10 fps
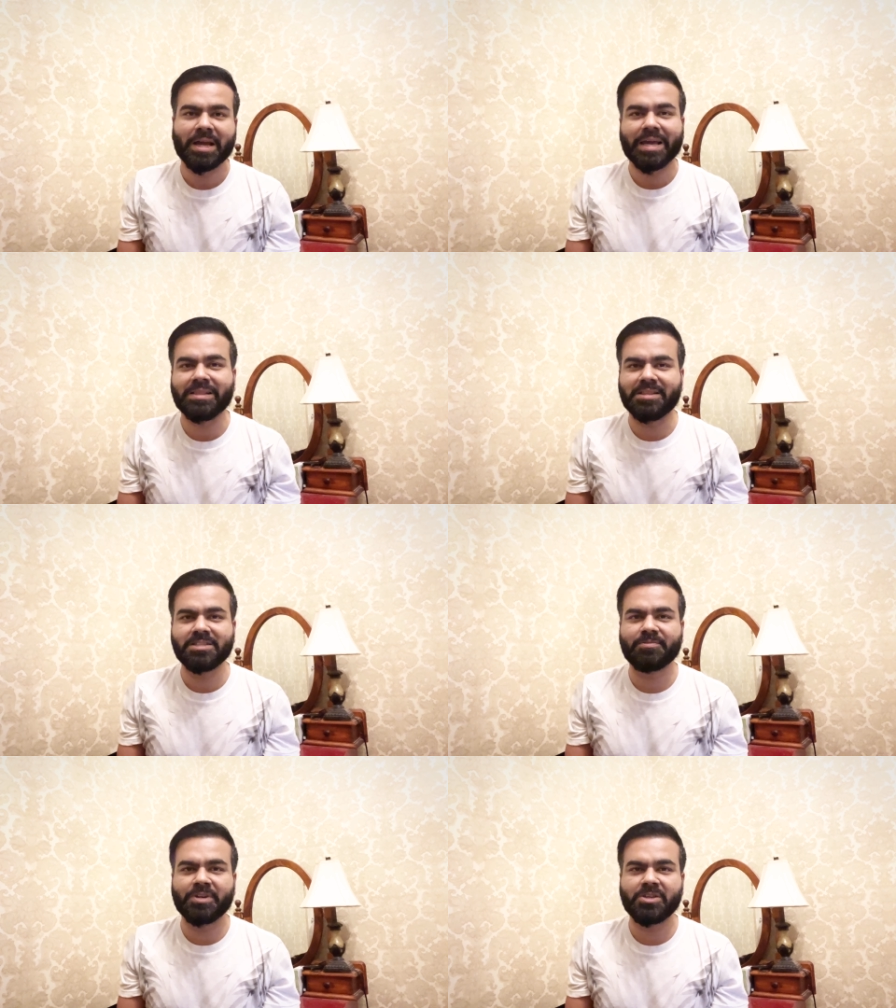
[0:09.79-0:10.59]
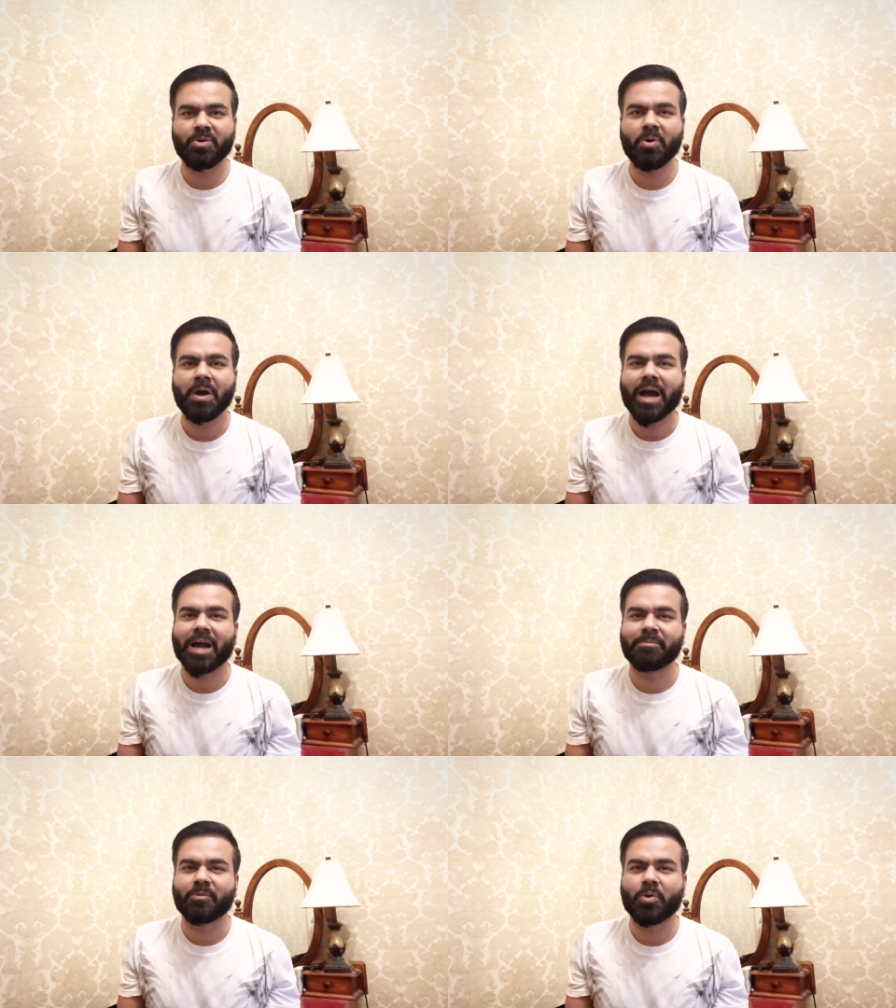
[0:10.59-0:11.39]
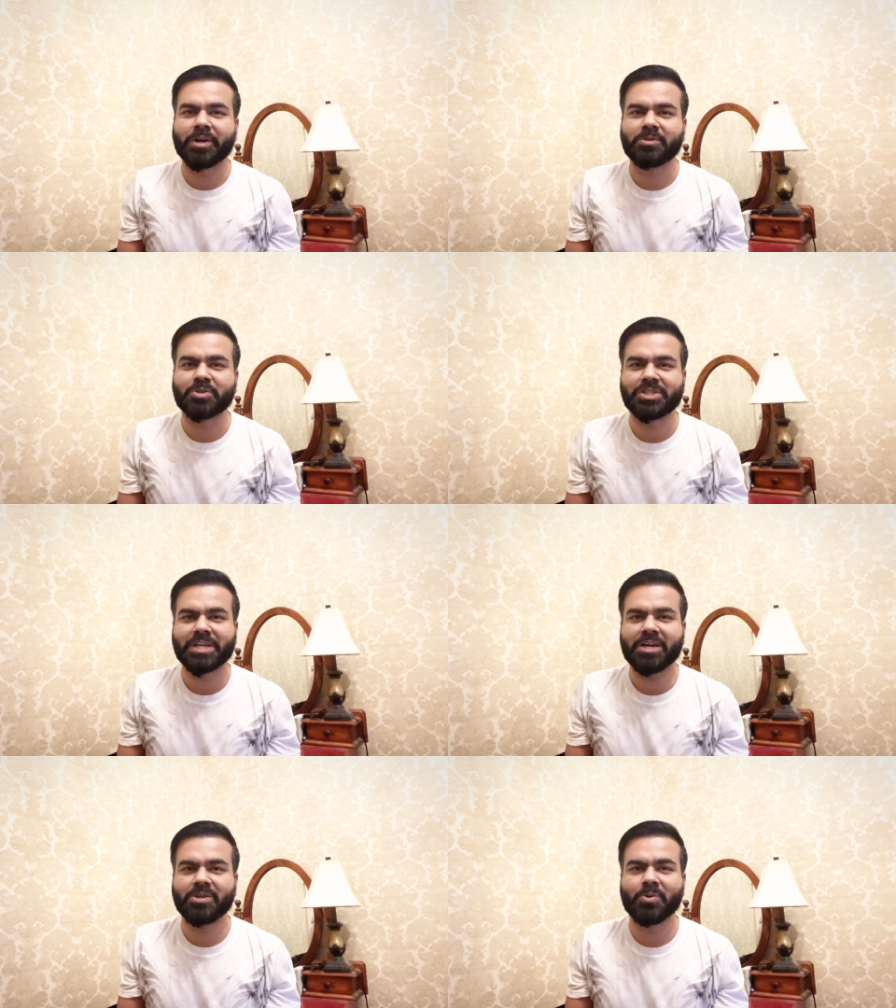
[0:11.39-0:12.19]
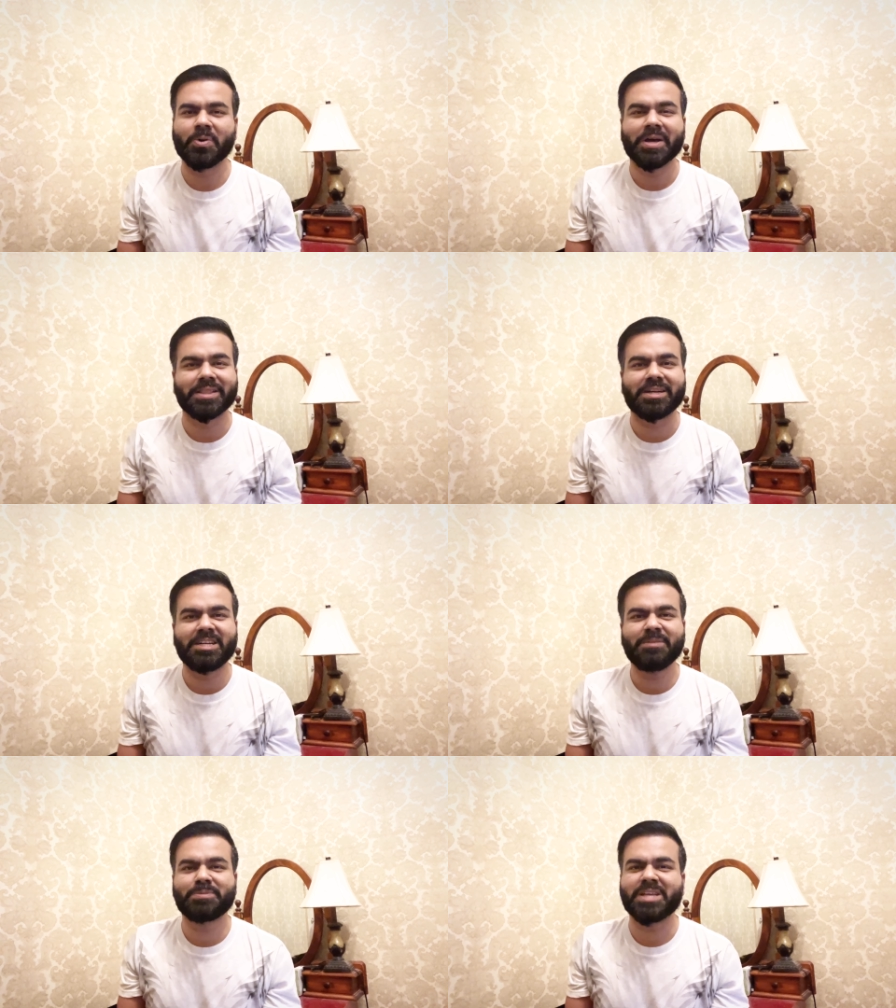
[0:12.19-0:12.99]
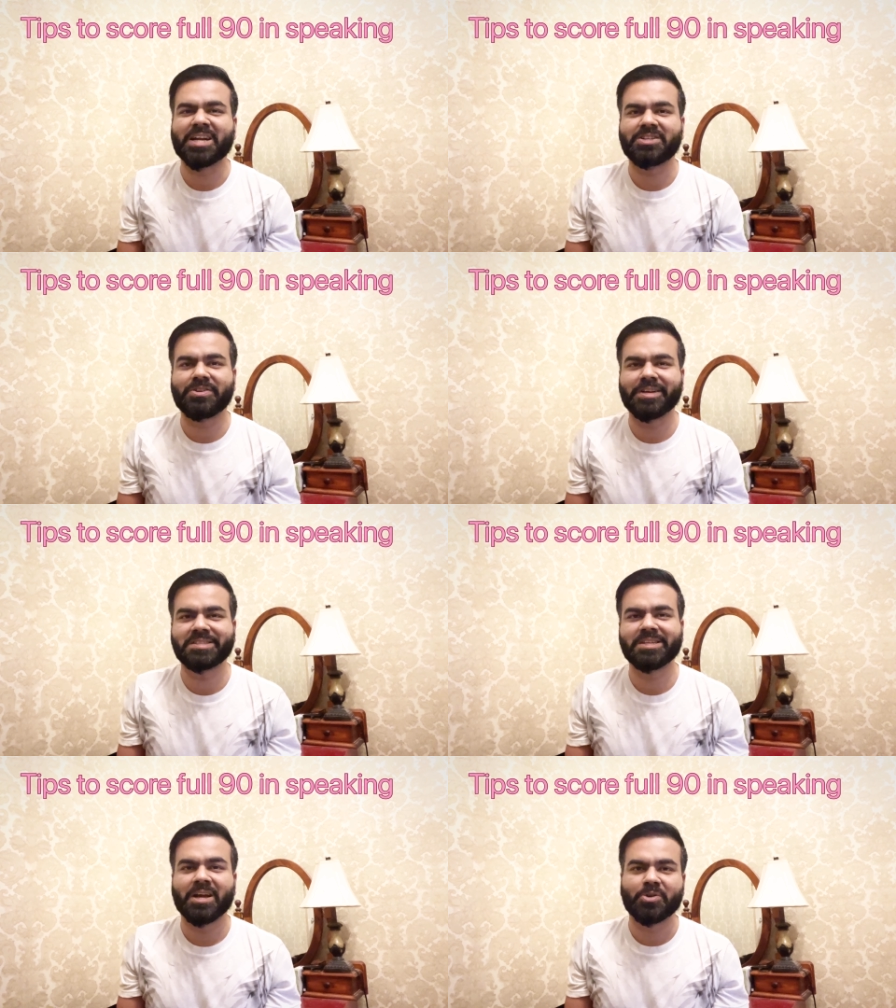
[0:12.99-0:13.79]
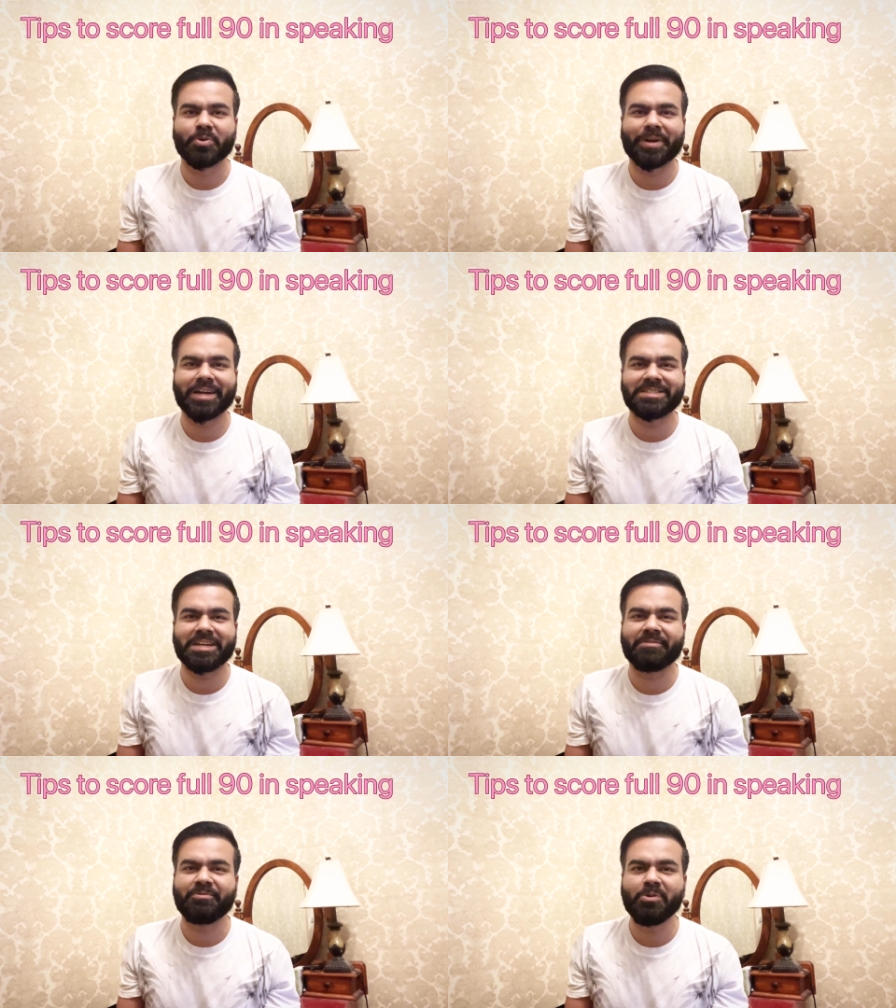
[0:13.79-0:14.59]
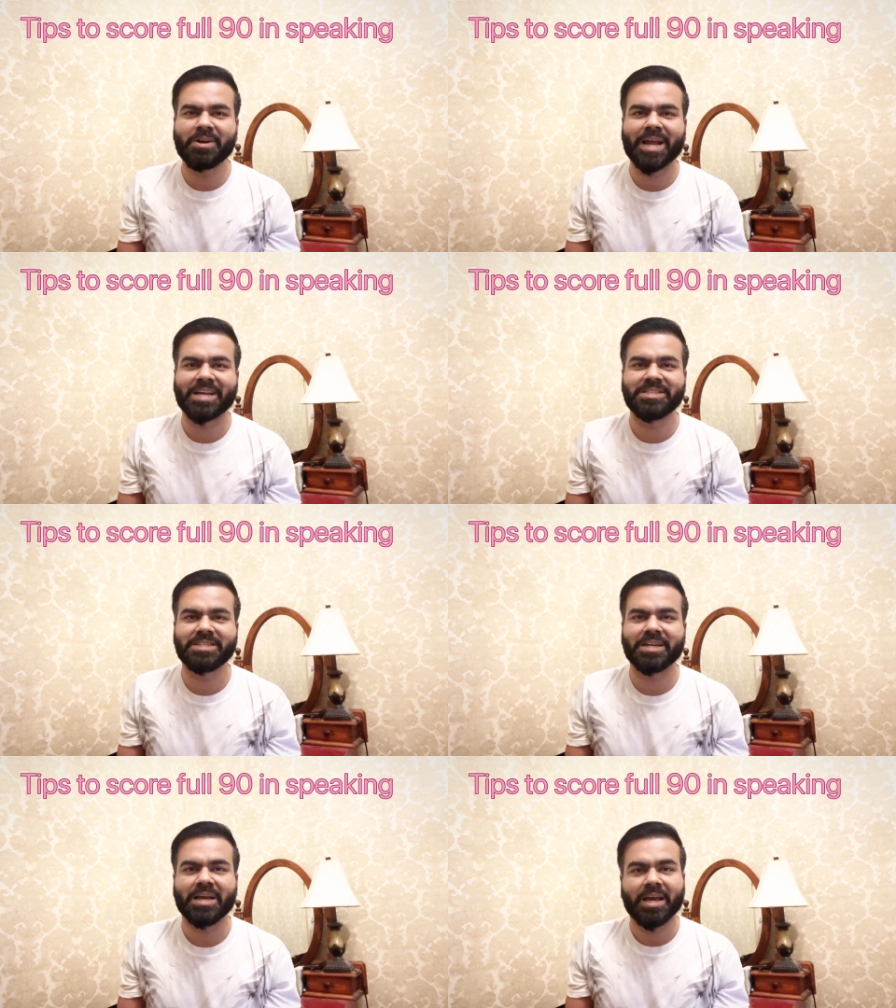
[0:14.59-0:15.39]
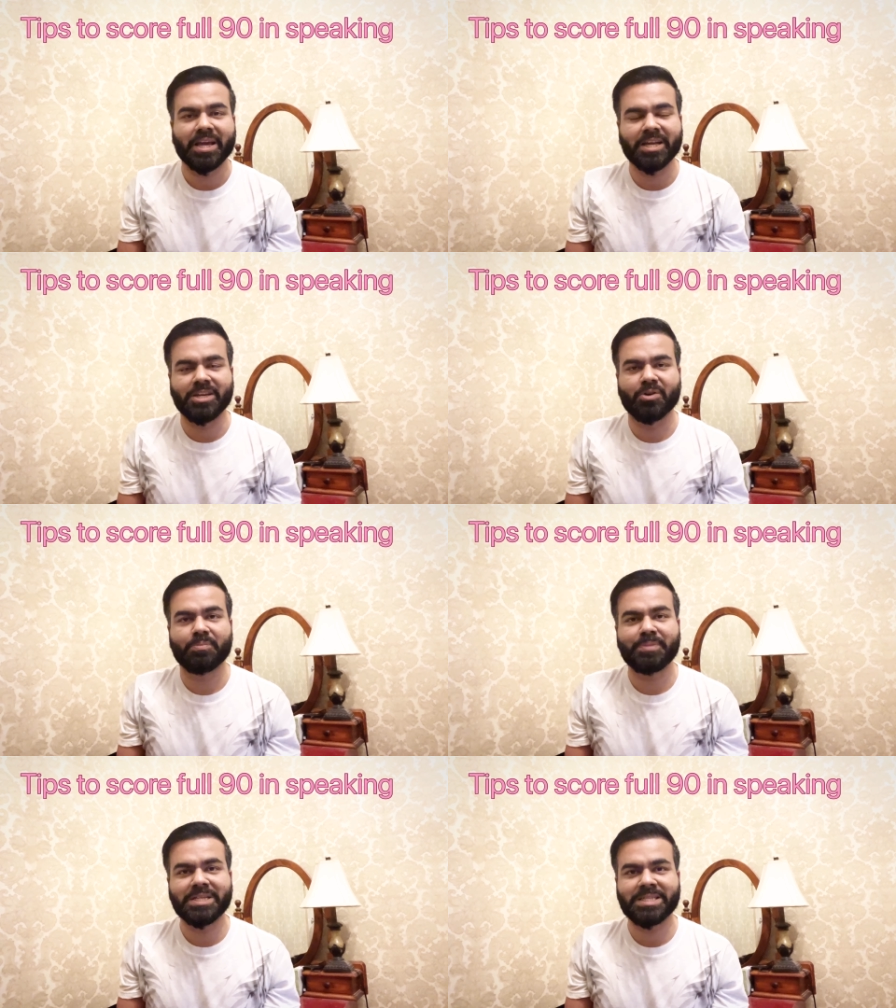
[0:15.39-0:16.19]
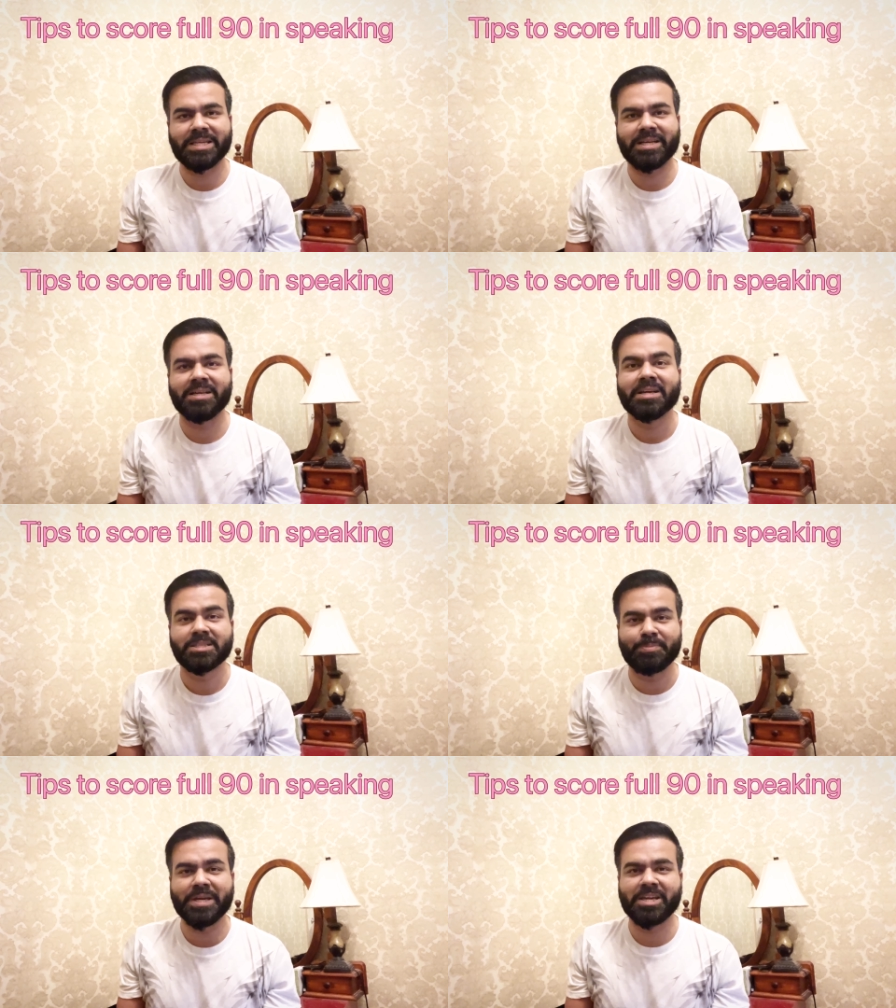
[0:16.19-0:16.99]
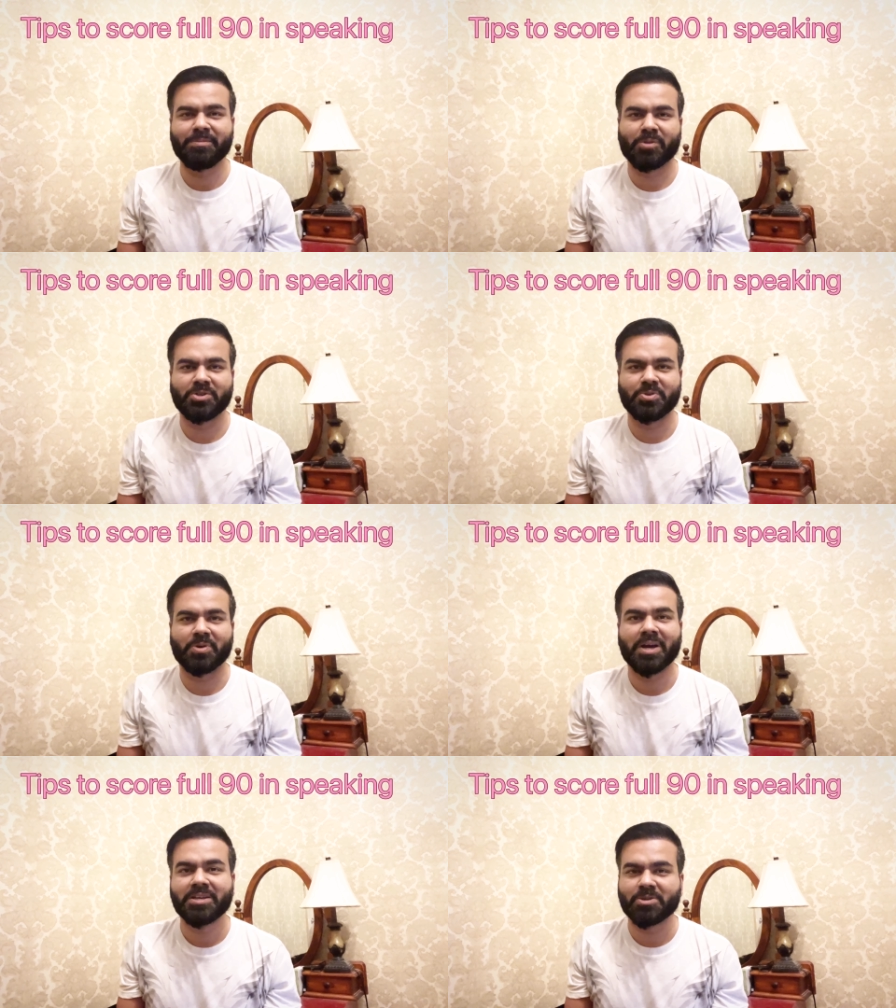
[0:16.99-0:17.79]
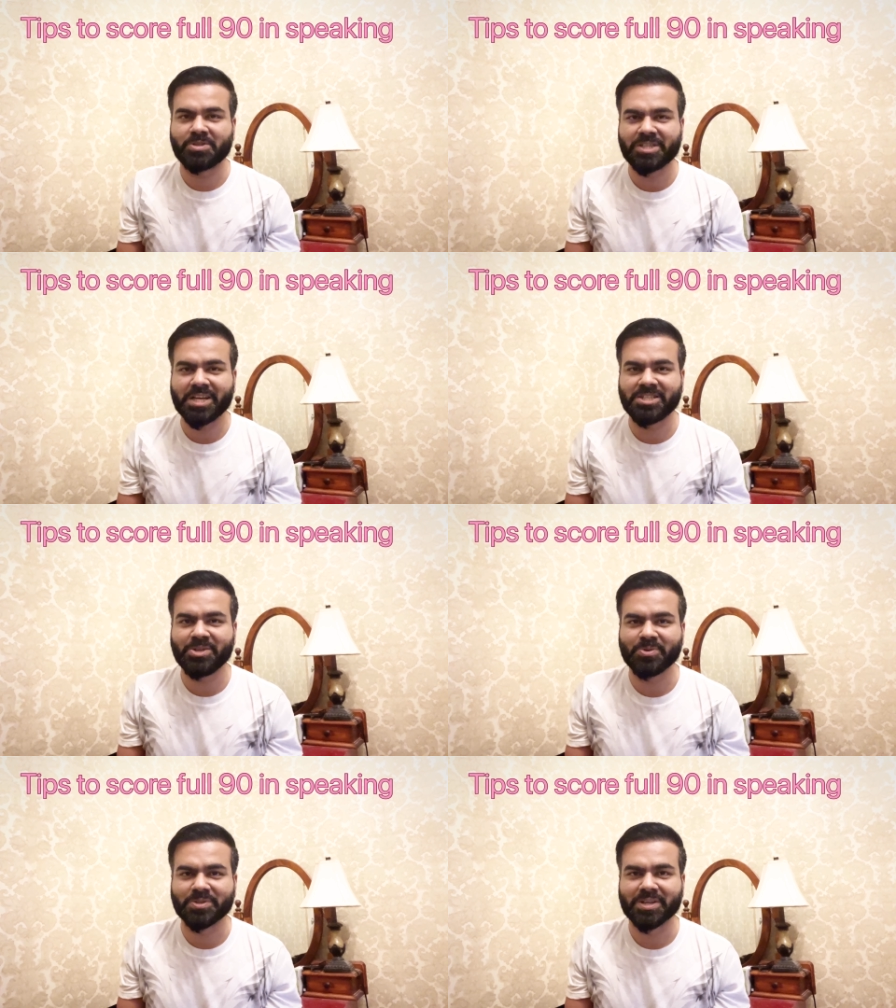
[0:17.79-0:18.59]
In this video, I'm going to share you the tips and tricks to get a full 90 in your PTE speaking module. So stay tuned.